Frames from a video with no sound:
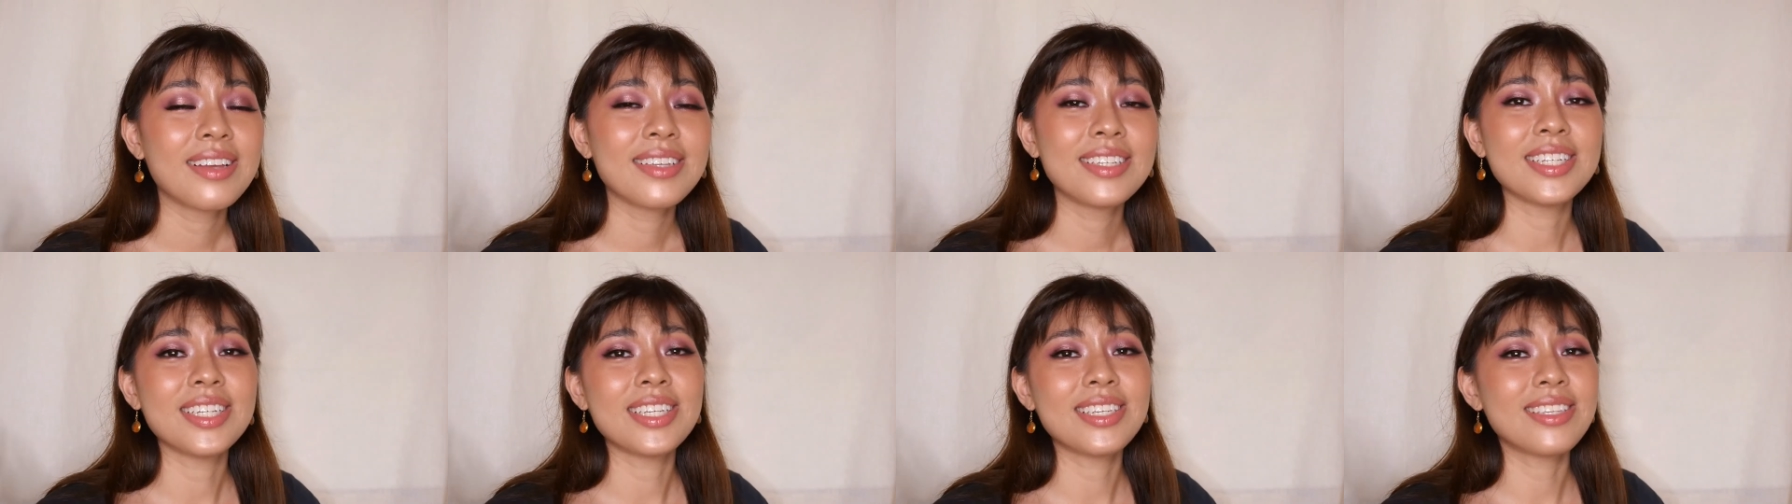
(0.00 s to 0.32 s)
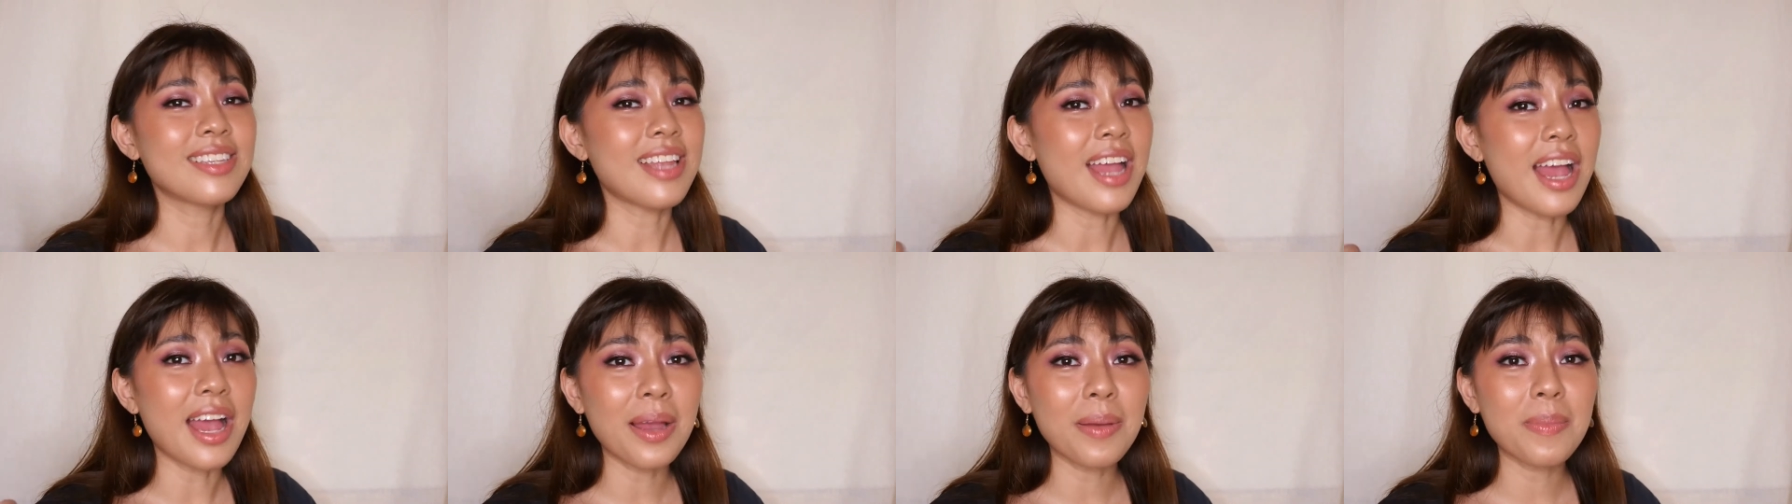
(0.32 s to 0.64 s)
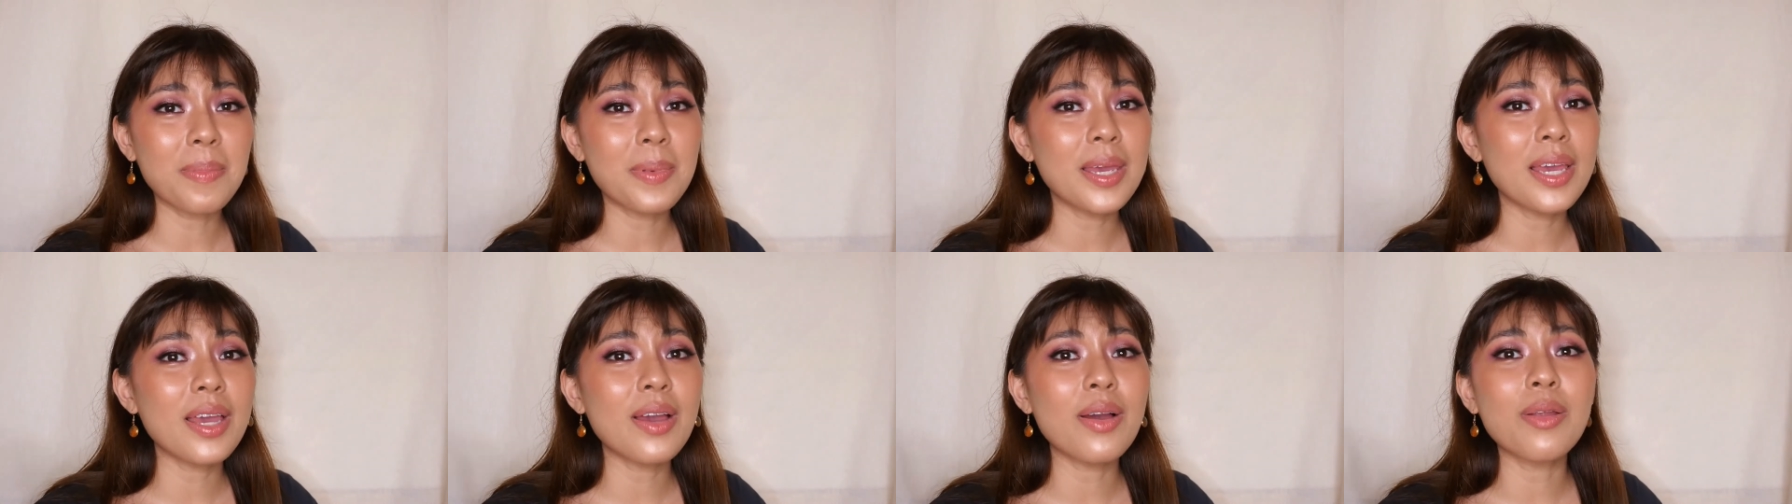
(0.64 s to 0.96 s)
Just
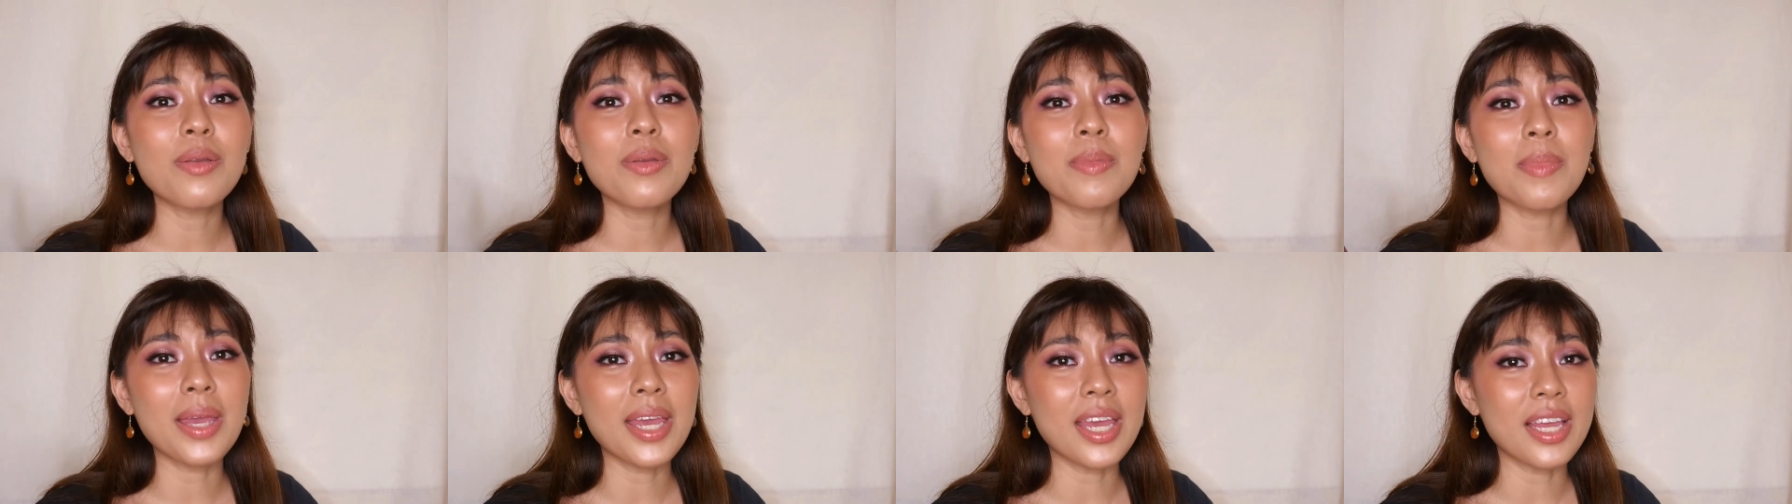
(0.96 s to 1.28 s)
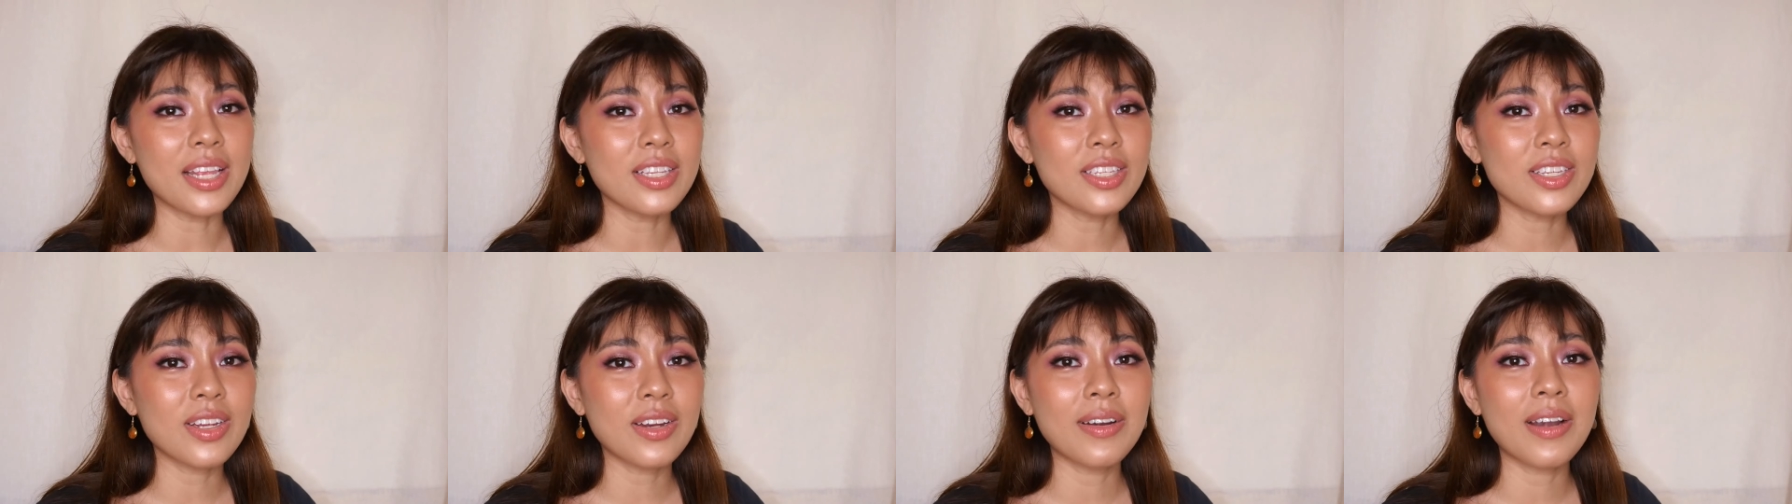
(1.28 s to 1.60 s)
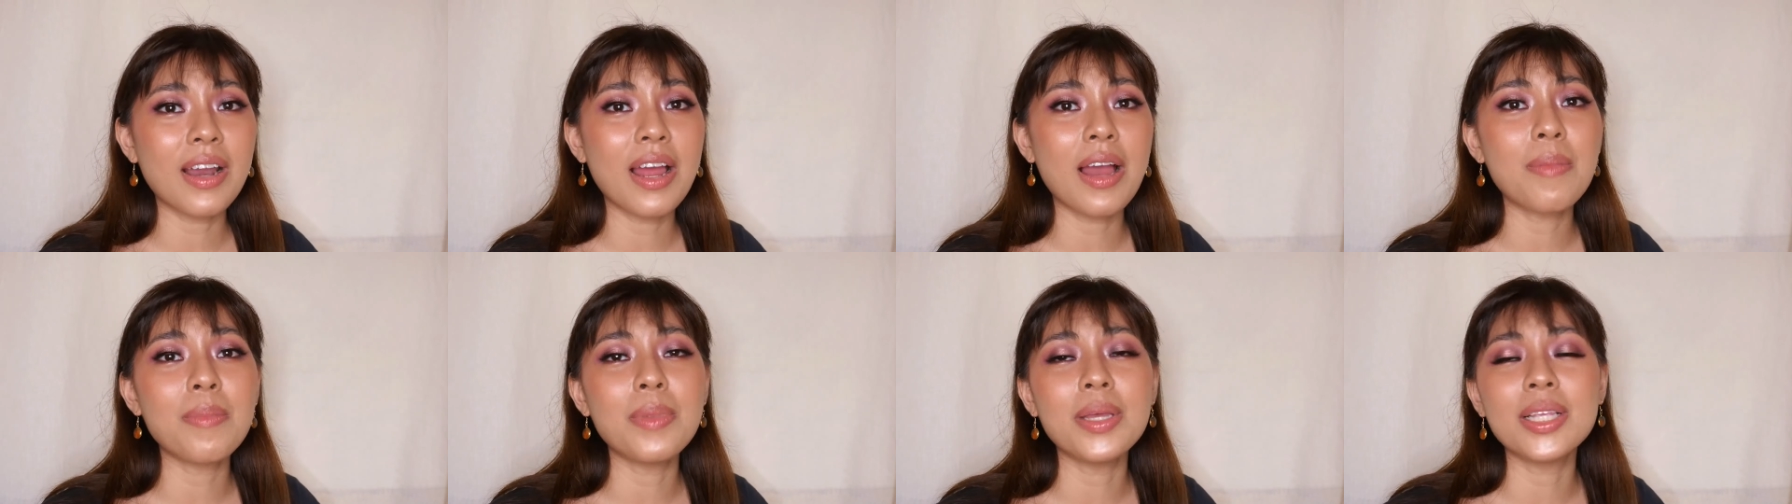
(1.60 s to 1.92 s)
tag me on my
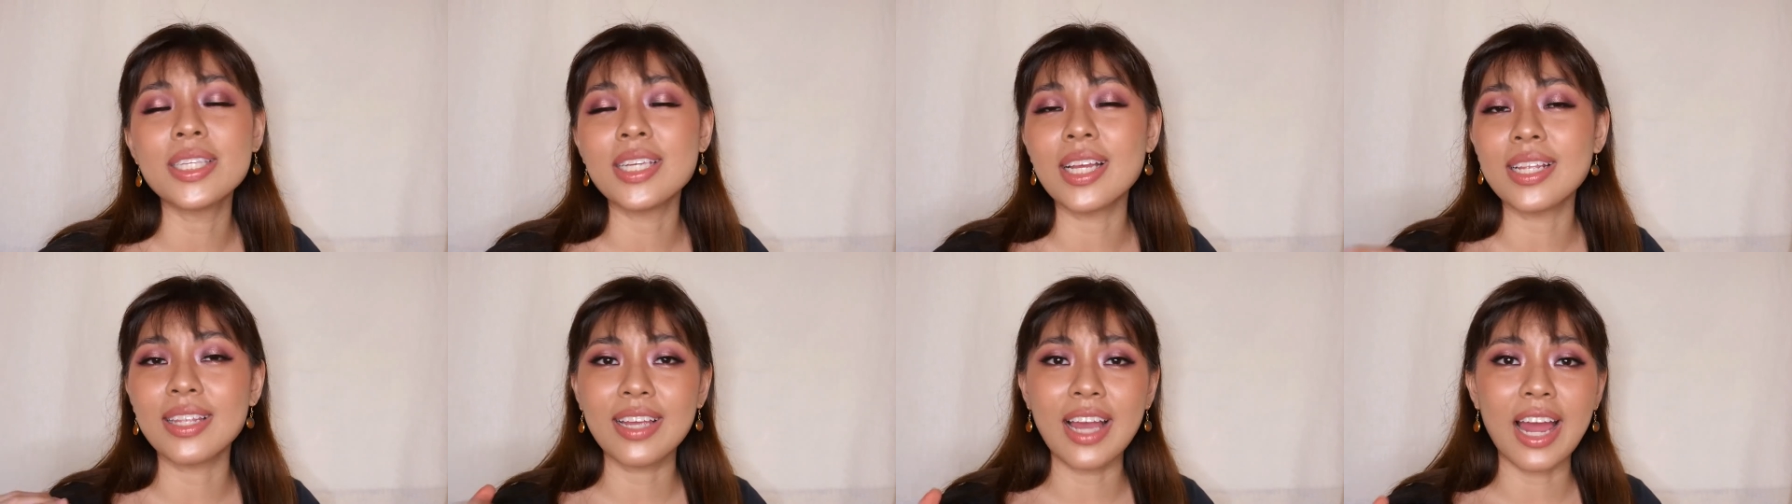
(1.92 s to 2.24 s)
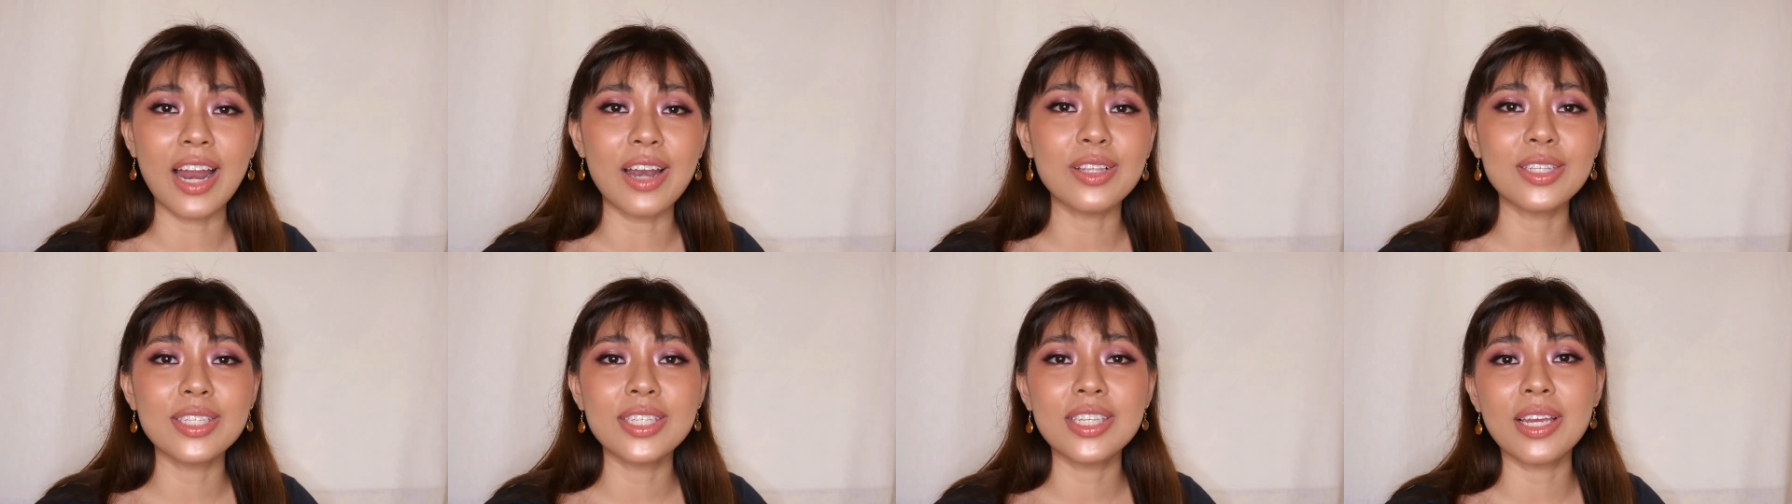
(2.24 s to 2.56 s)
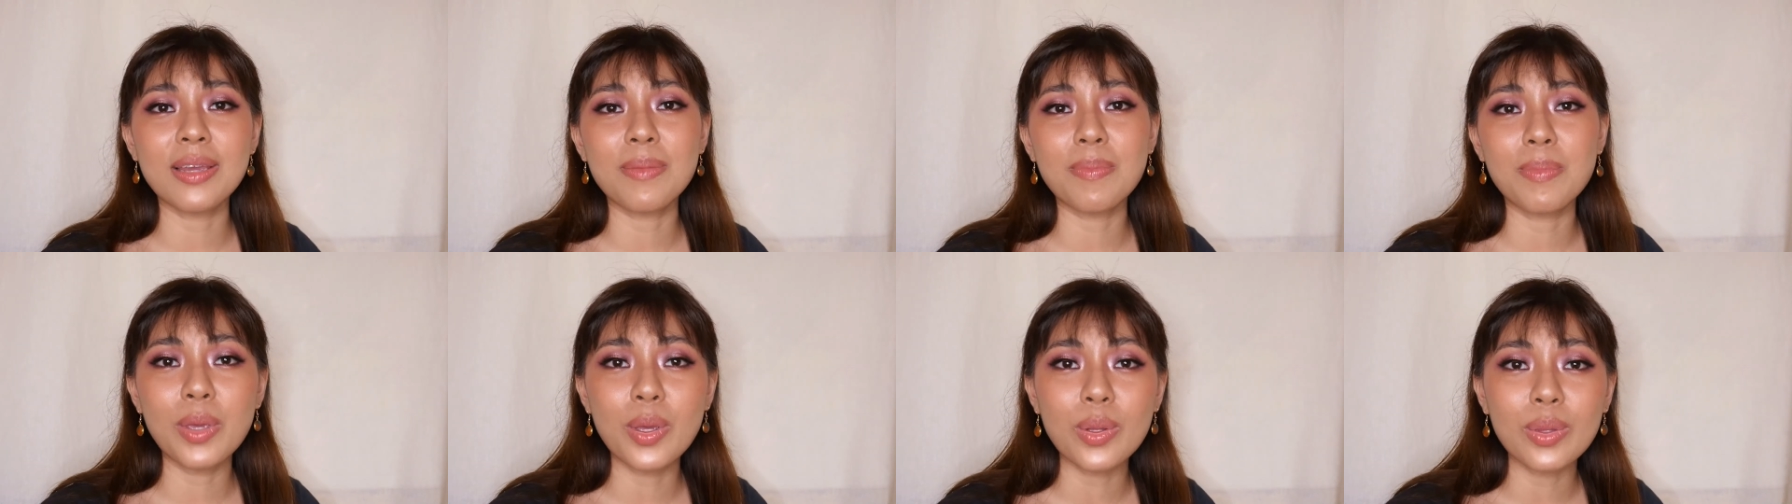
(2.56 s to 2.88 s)
Instagram. It's at
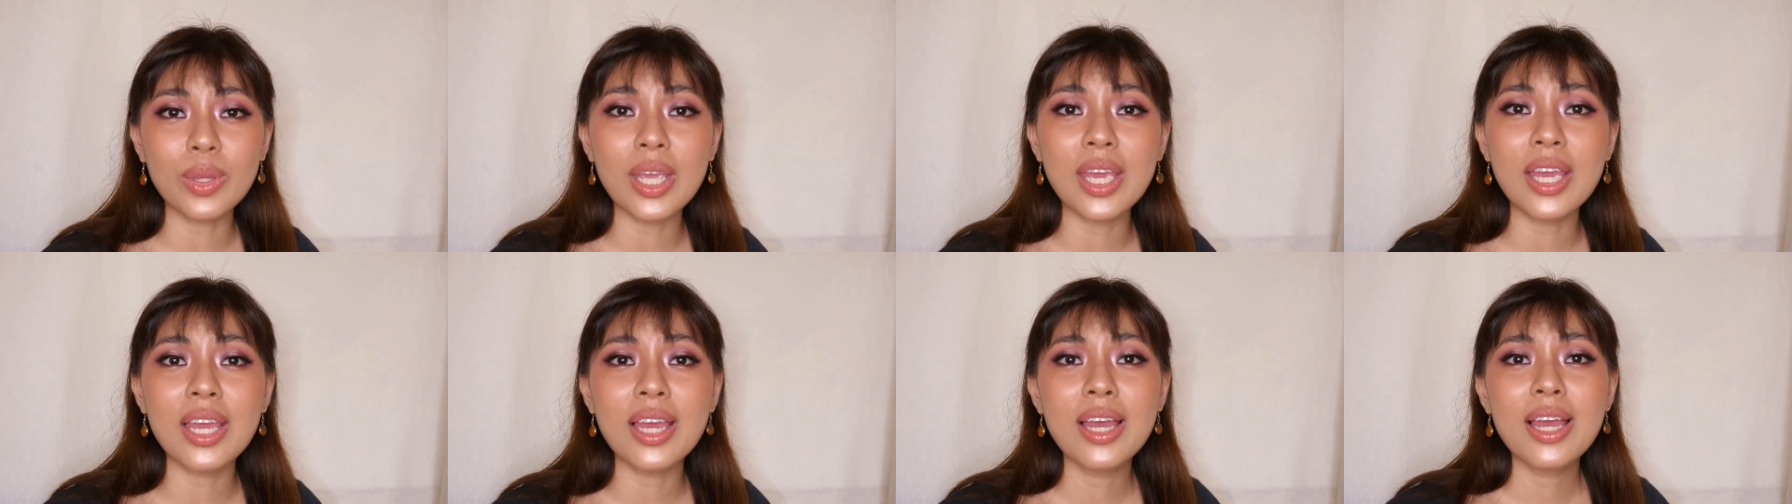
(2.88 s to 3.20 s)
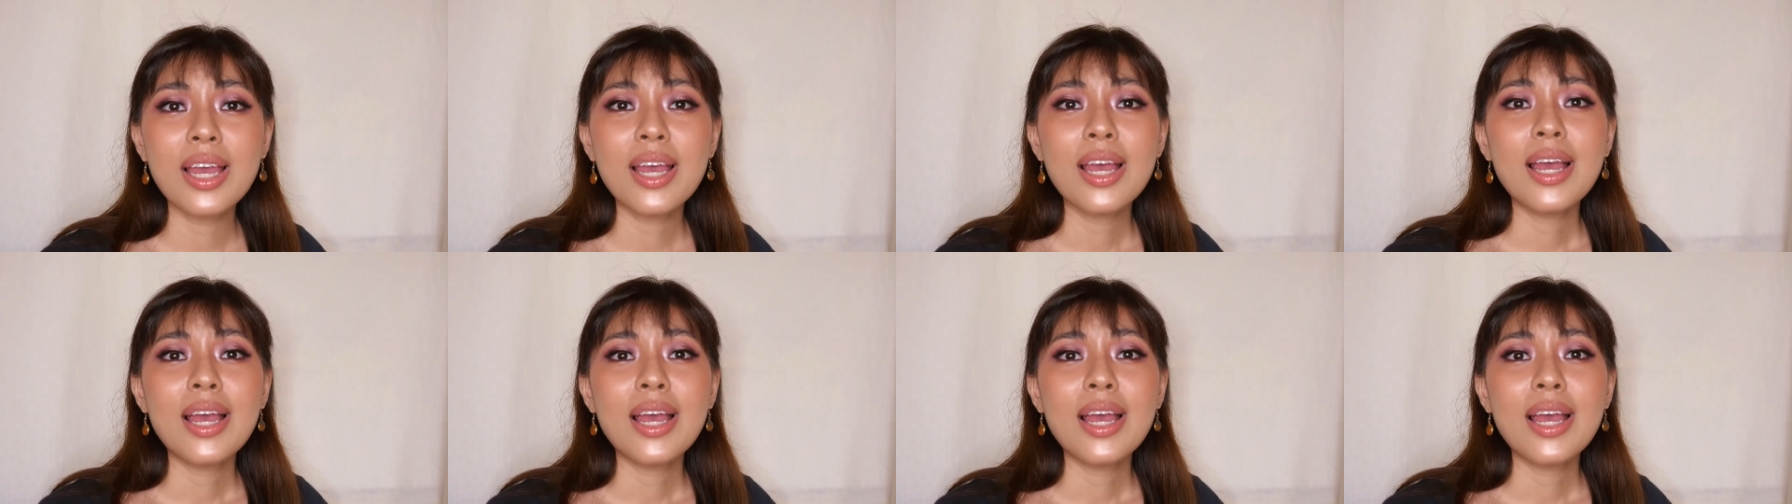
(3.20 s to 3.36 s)
Carrotstick Beauty.